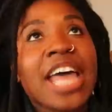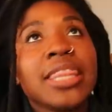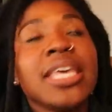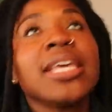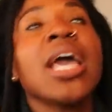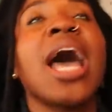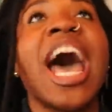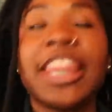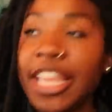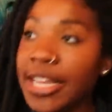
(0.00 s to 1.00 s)
I think
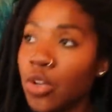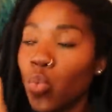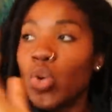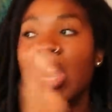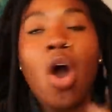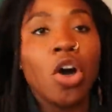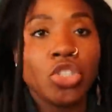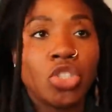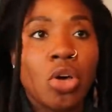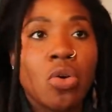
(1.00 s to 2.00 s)
it's
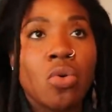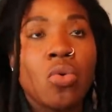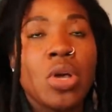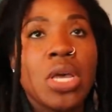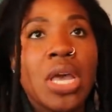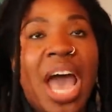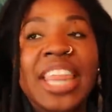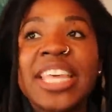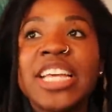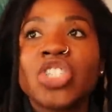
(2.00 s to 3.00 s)

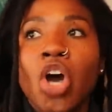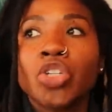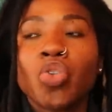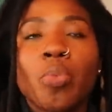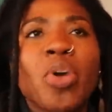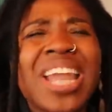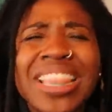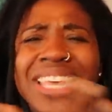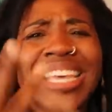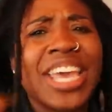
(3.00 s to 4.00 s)
also
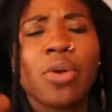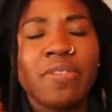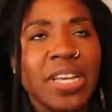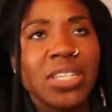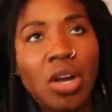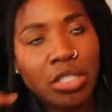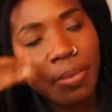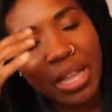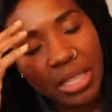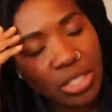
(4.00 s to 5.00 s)
important. I think Gary Vee talks
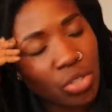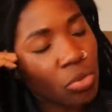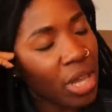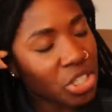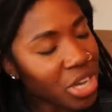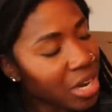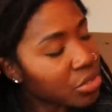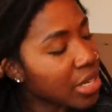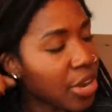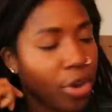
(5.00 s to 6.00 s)
about this too. Like, shout
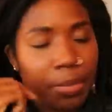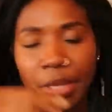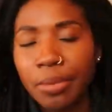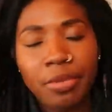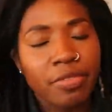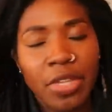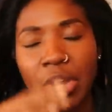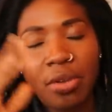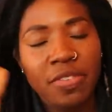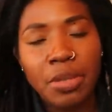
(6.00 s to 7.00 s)
out to Gary
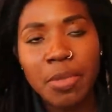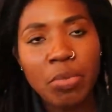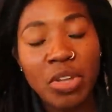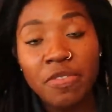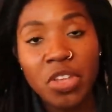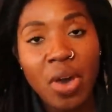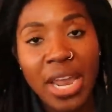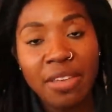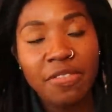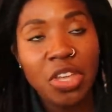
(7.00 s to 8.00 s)
Vee. People can feel
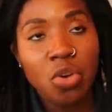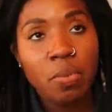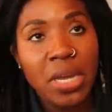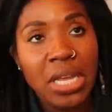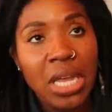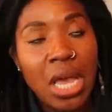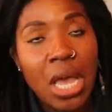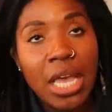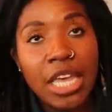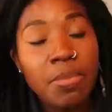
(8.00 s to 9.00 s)
how they feel, but
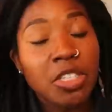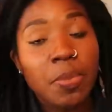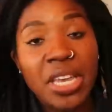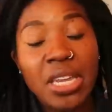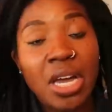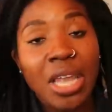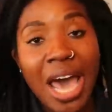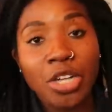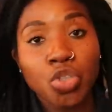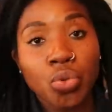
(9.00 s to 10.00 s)
he be speaking a
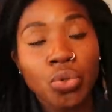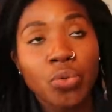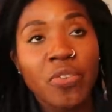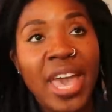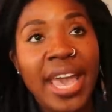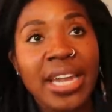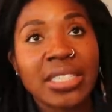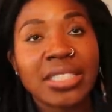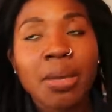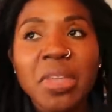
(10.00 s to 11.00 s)
lot of truth.
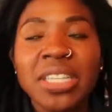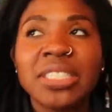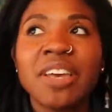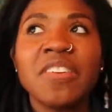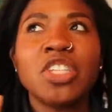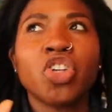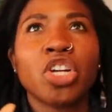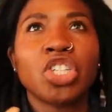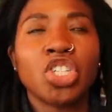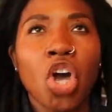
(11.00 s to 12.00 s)
And some of the stuff he
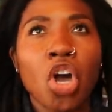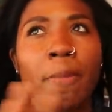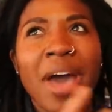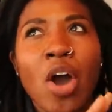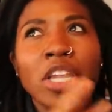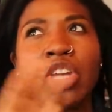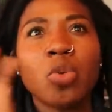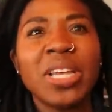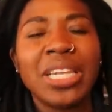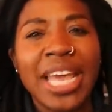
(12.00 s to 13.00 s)
starts to talk about a
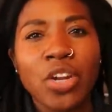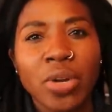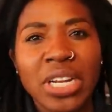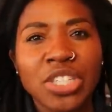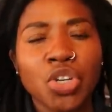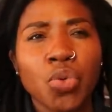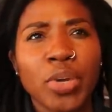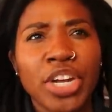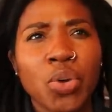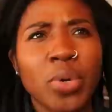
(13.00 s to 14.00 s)
little bit later in his
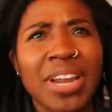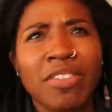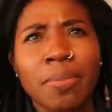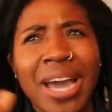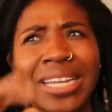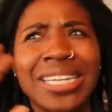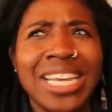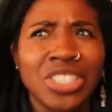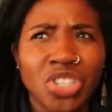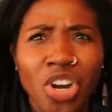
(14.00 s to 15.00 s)
career, when everybody
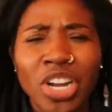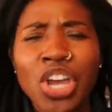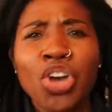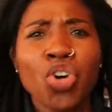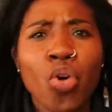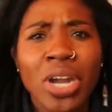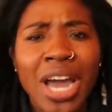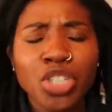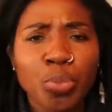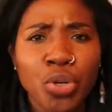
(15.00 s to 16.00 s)
did start going
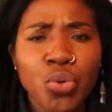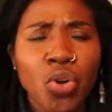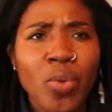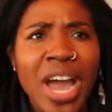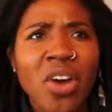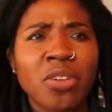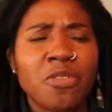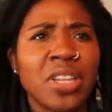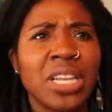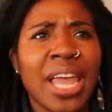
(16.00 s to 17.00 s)
the entrepreneur route and
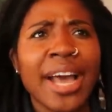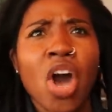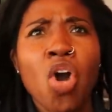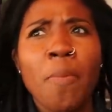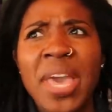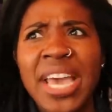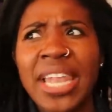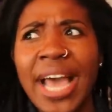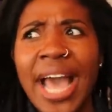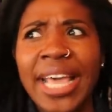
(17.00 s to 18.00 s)
feeling like, oh
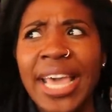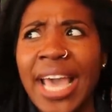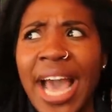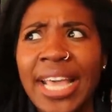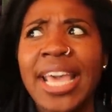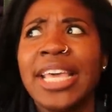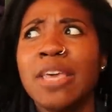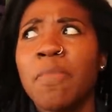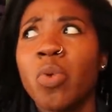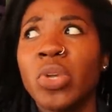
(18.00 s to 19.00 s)
man, like I can't
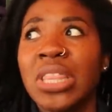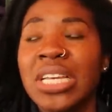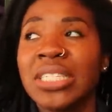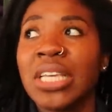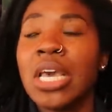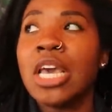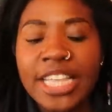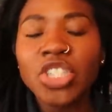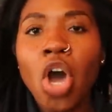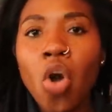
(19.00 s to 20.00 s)
keep up with this.
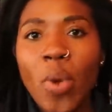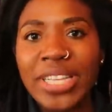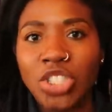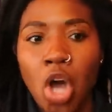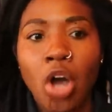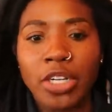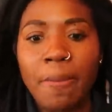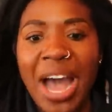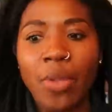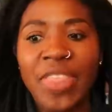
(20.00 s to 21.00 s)
He's always talked
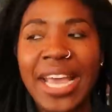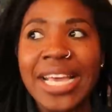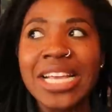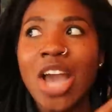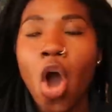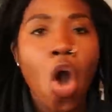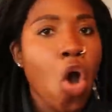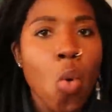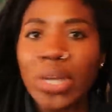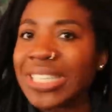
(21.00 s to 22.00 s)
about that he
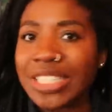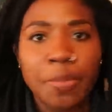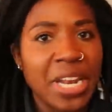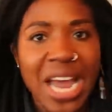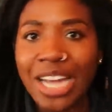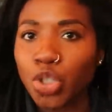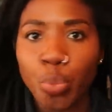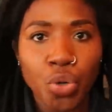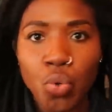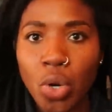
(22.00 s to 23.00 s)
always has been an
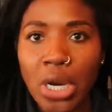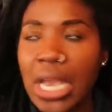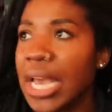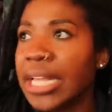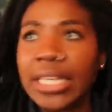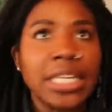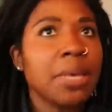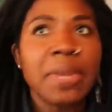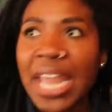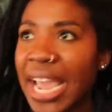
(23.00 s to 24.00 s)
entrepreneur. The
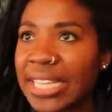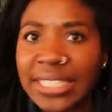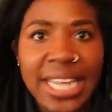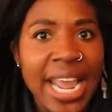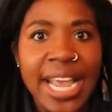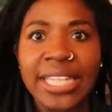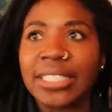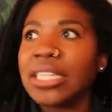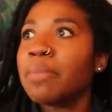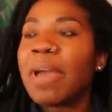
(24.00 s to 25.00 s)
lemonade
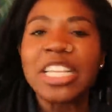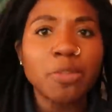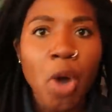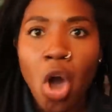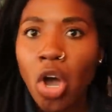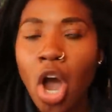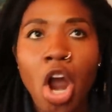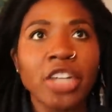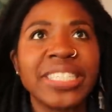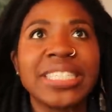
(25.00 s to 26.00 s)
stands and the baseball
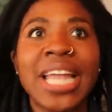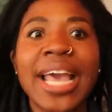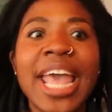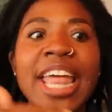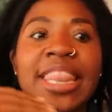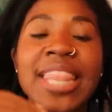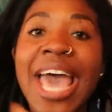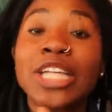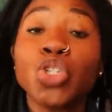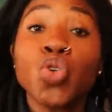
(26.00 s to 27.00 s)
cars, it's like,
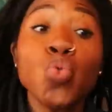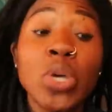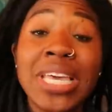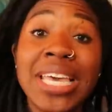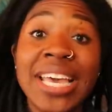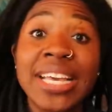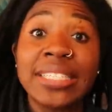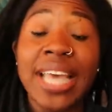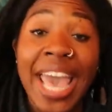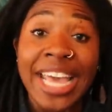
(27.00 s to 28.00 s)
that is who he
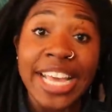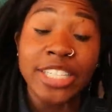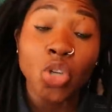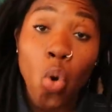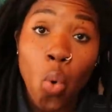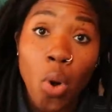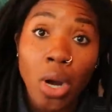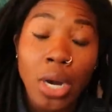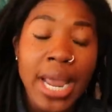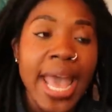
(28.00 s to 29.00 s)
is at his
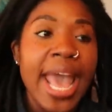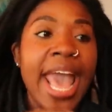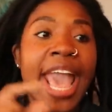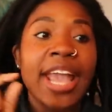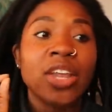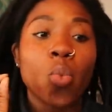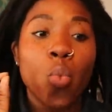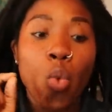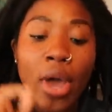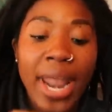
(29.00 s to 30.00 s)
core.
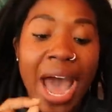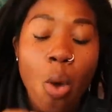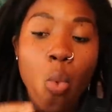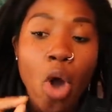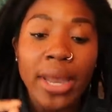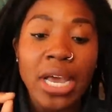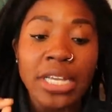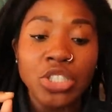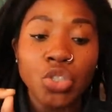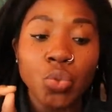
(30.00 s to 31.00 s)
And what I want
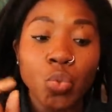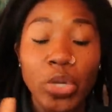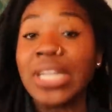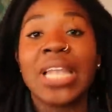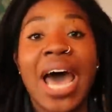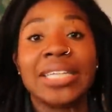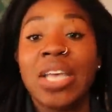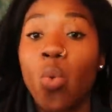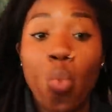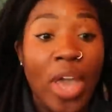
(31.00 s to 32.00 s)
us to realize,
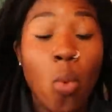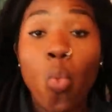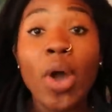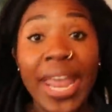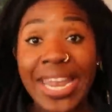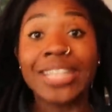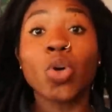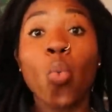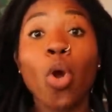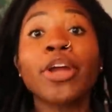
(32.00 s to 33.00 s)
and
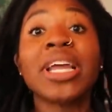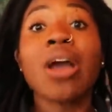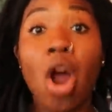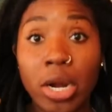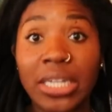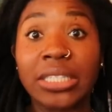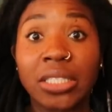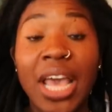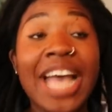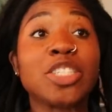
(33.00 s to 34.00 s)
as a working
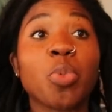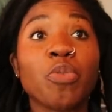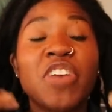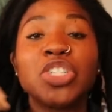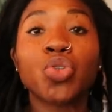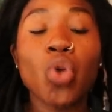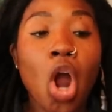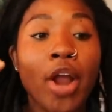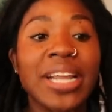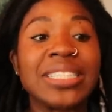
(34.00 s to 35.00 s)
artist, as a
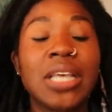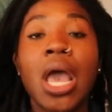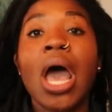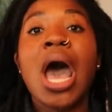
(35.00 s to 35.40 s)
professional artist,